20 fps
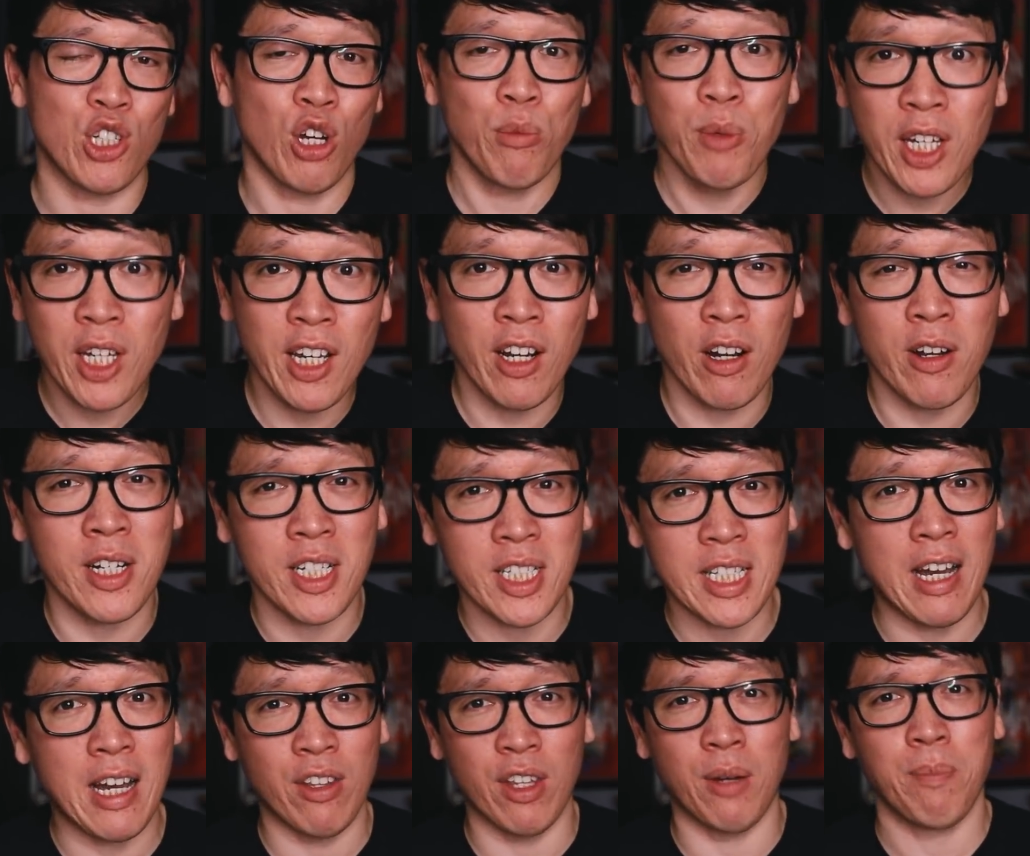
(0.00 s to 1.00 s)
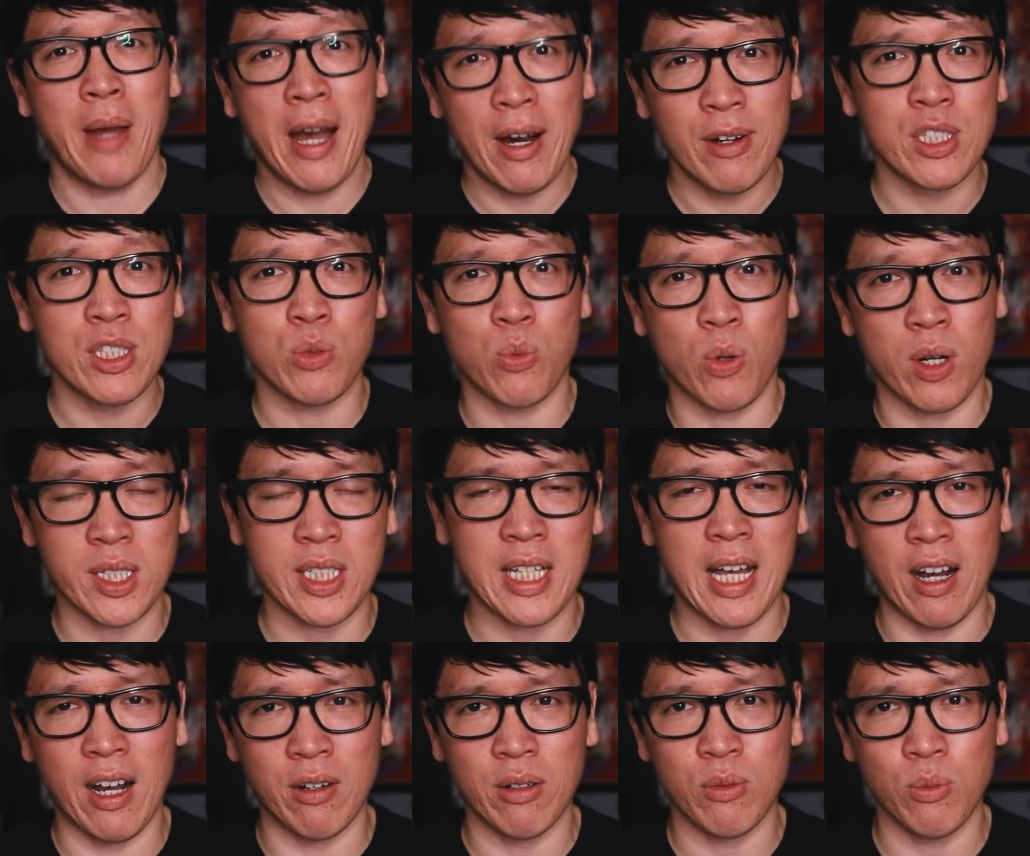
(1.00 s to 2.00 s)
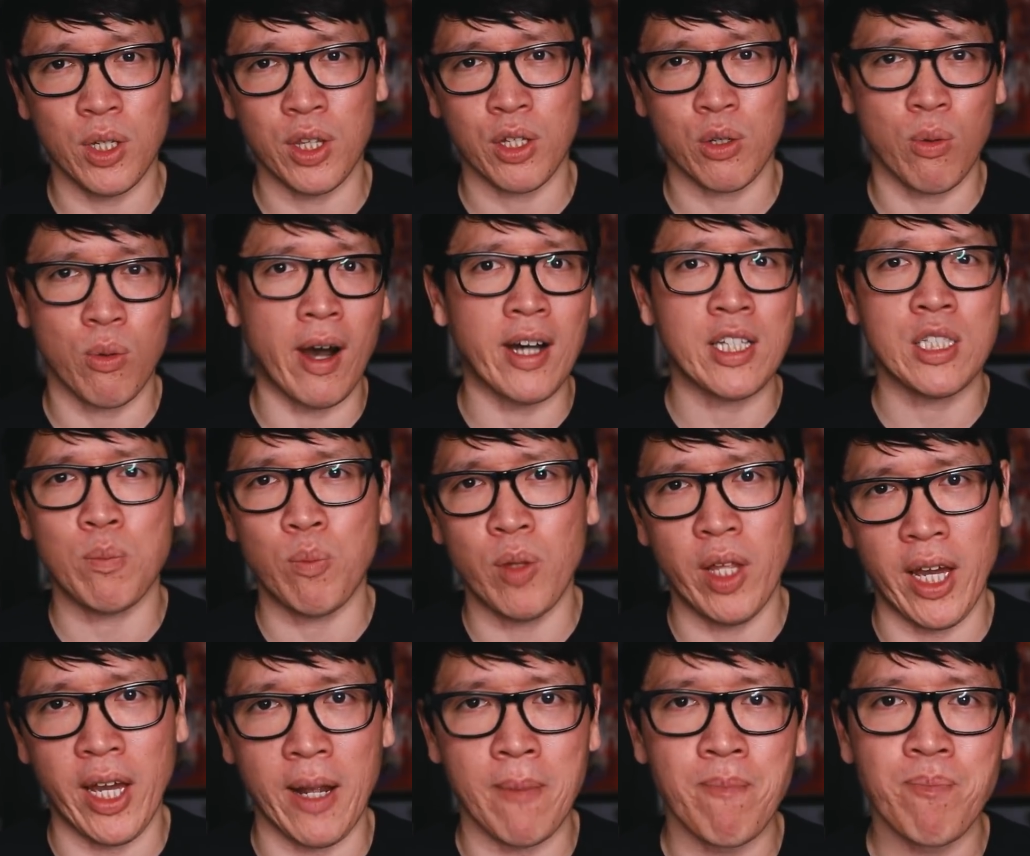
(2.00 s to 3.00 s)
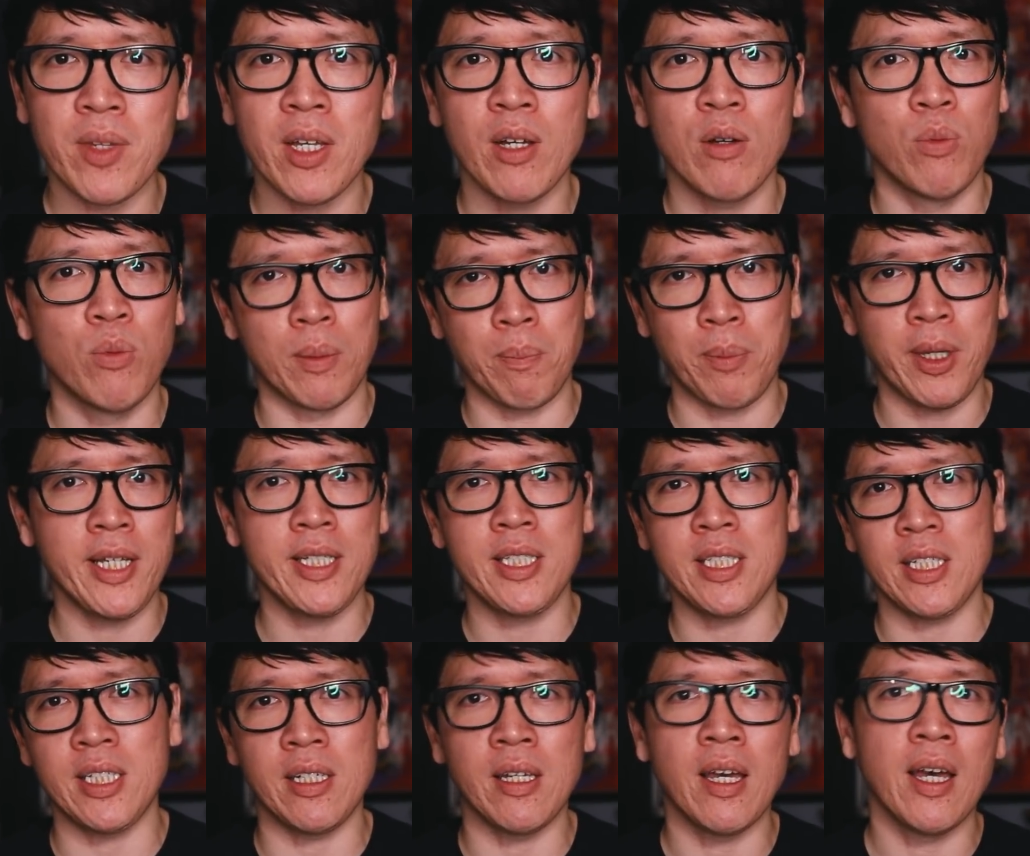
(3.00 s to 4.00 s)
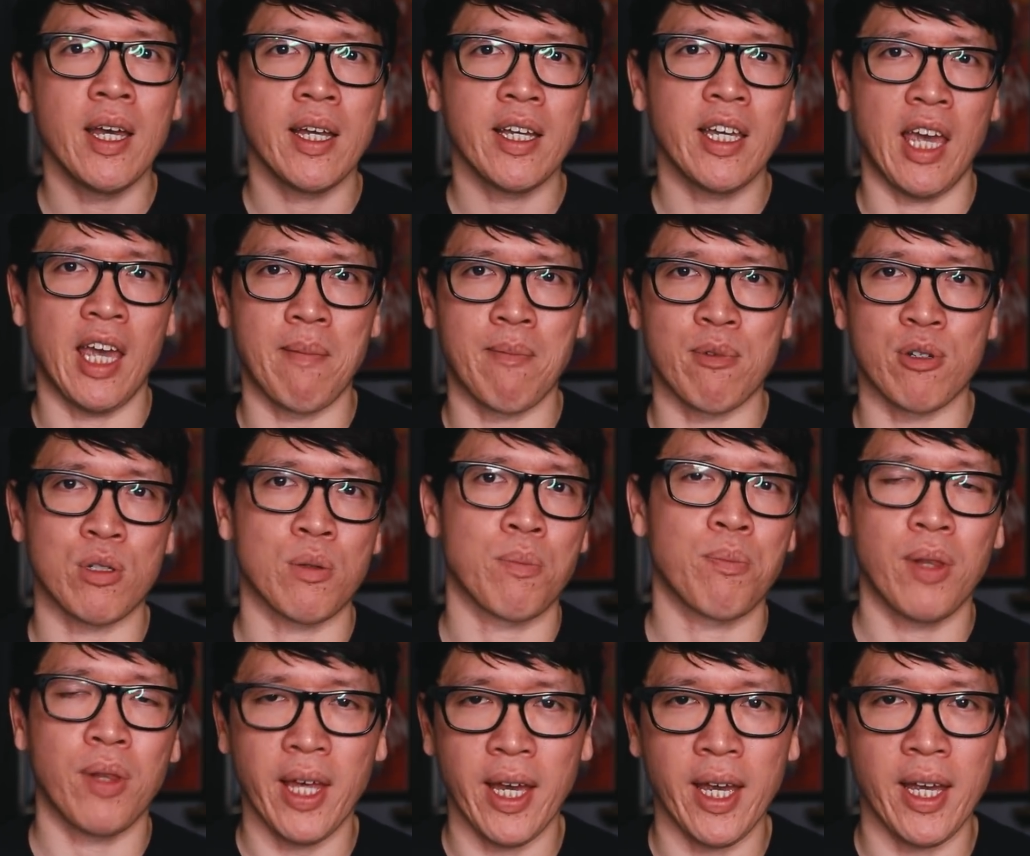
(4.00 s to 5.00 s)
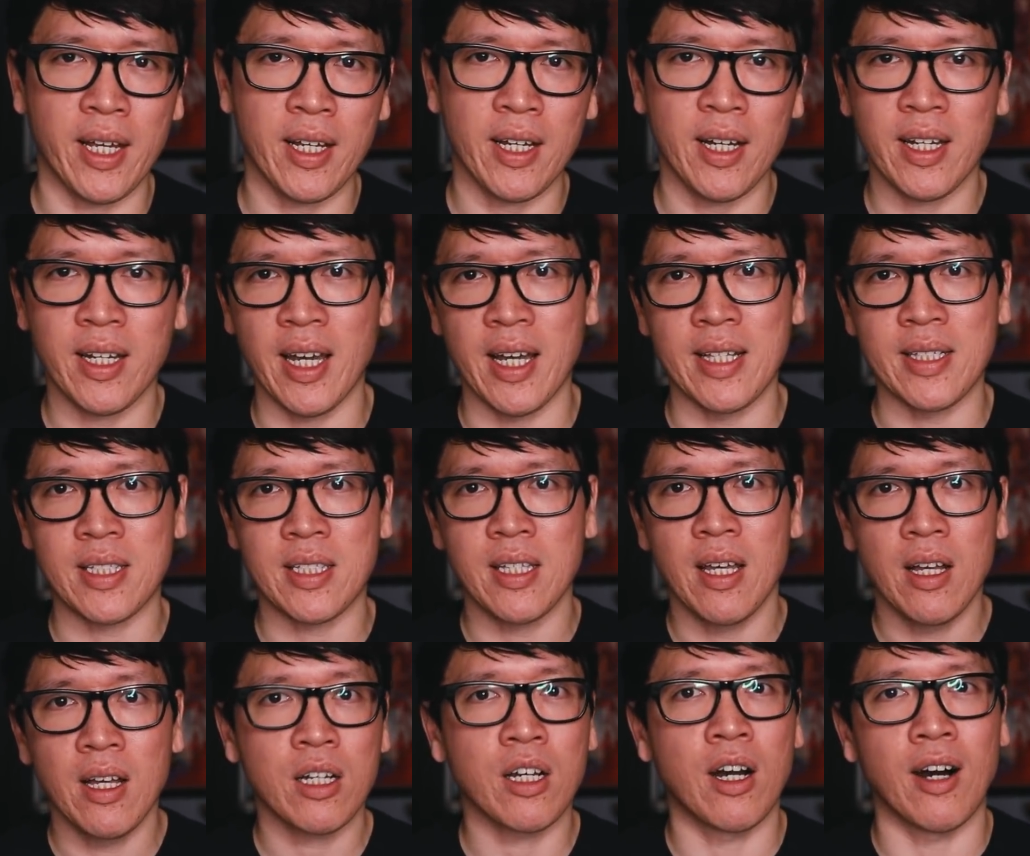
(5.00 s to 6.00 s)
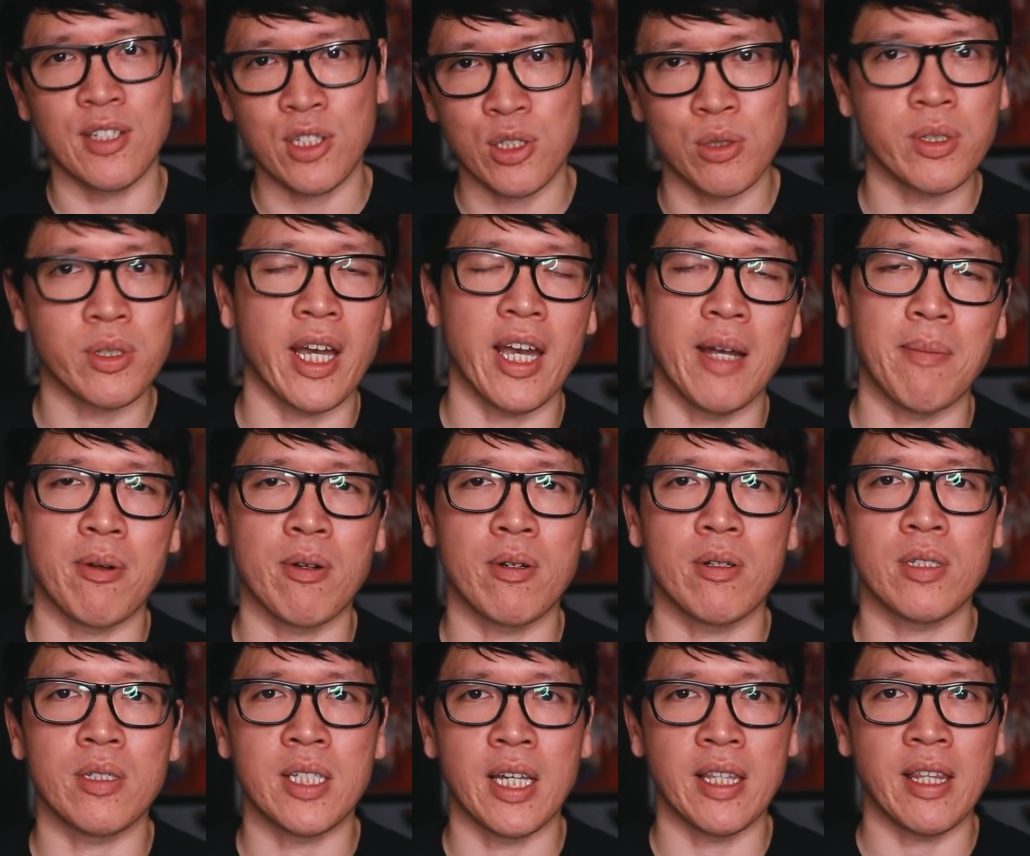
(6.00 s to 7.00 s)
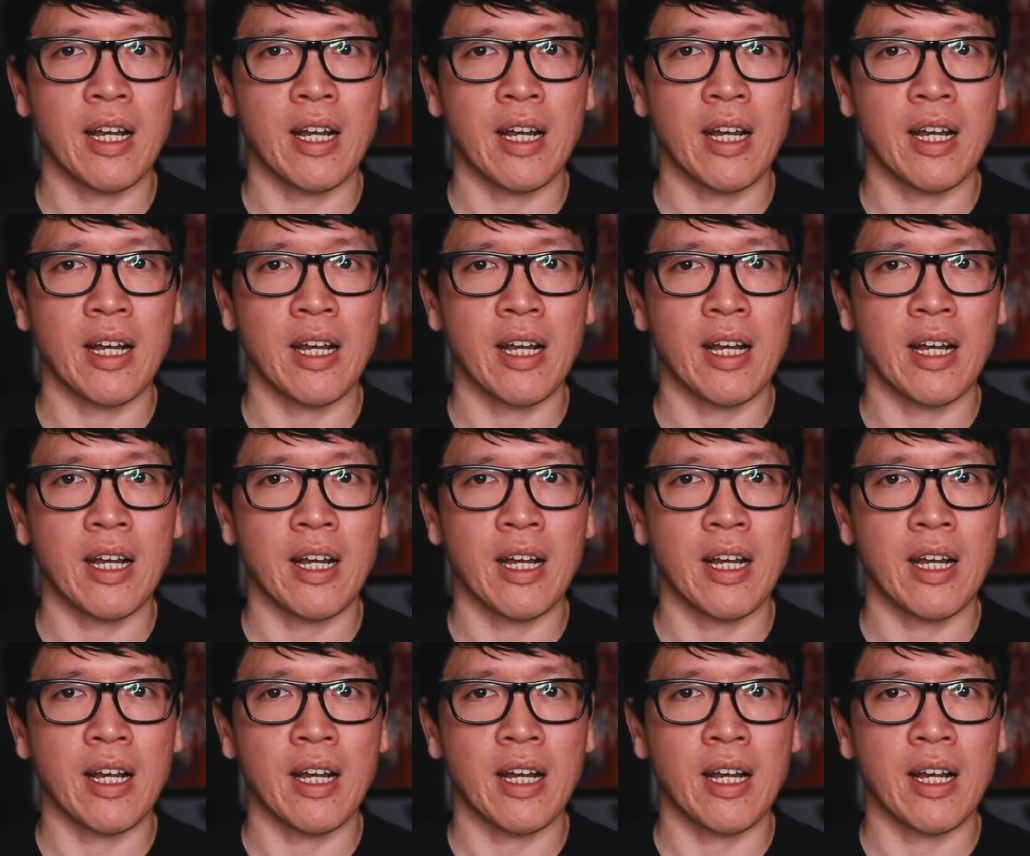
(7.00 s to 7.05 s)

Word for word: So I'll be curious how that balance works out with crossplay when PC gamers are playing against console gamers.